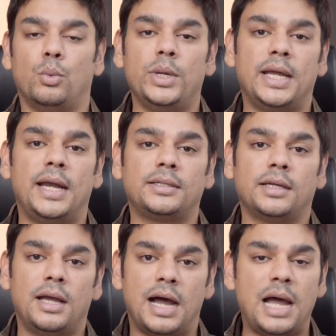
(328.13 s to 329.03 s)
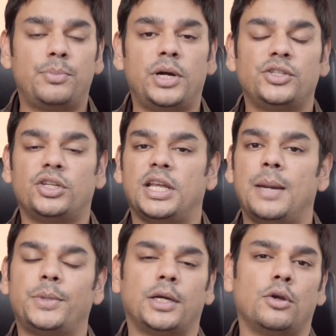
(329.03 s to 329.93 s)
we get HyperEngine
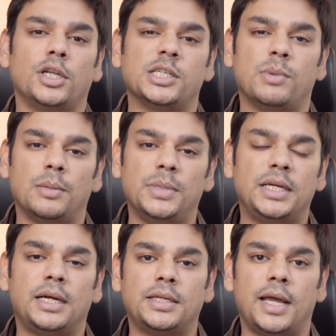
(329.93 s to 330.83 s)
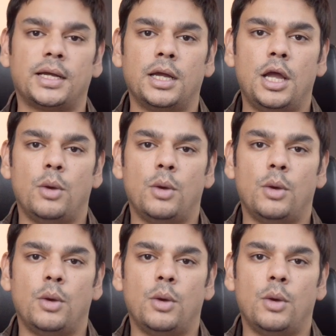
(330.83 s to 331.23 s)
game technology by MediaTek,